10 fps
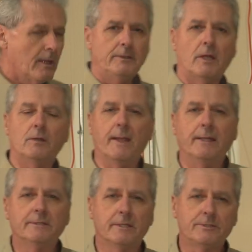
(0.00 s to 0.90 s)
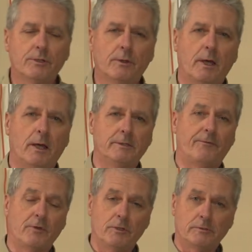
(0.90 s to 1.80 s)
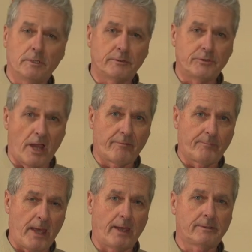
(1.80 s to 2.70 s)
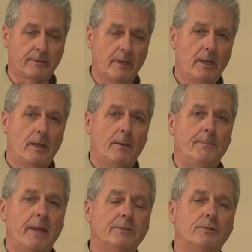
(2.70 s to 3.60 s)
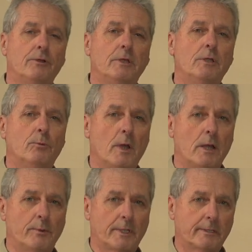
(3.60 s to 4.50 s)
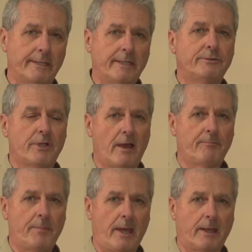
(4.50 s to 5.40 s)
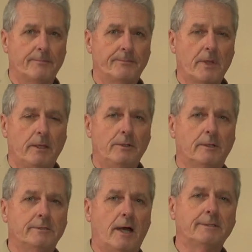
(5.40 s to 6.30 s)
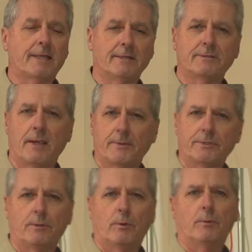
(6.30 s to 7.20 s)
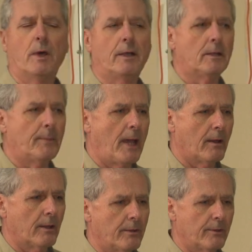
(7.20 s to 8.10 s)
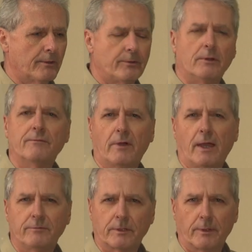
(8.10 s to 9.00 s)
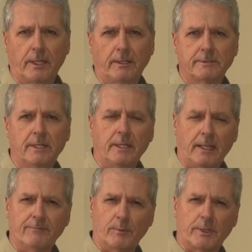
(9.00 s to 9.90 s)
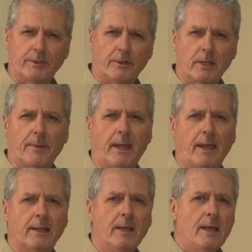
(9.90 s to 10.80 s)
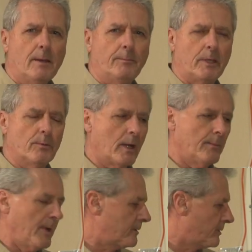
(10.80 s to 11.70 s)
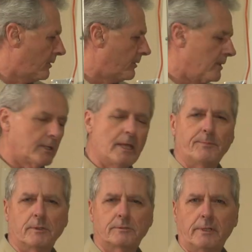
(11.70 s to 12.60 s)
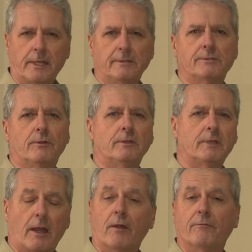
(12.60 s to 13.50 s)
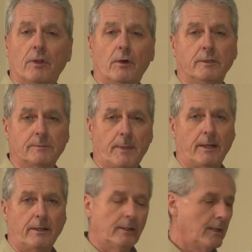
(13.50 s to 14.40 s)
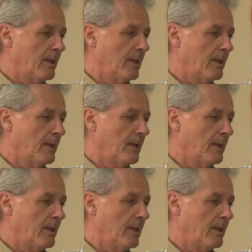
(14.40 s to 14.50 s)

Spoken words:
Another maintenance issue is if you're using the chaff bags, make sure that you run it with a clean chaff bag. Your exhaust gas temperature will run at about 135 degrees, even with a dirty bag, but you want to make sure that you keep those clean so that the airflow is better.